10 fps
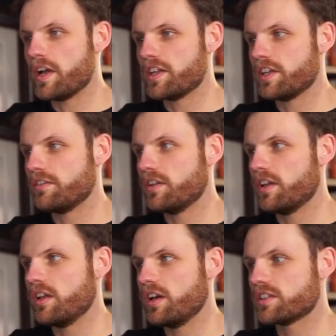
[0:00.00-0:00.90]
I think, for the
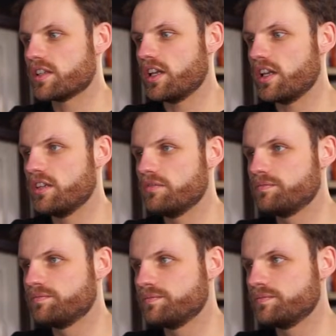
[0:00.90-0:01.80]
last colour.
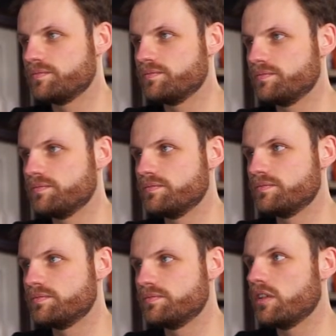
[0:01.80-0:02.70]

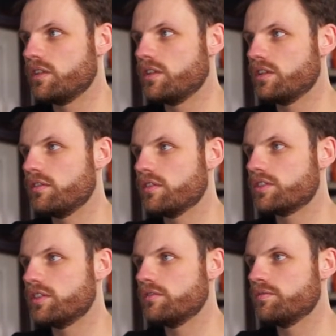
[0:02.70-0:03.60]
I lost
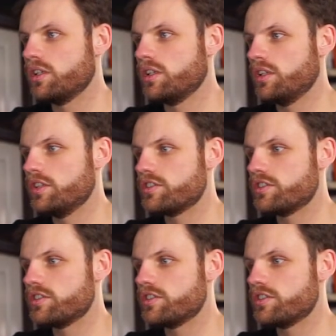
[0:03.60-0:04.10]
it. Let's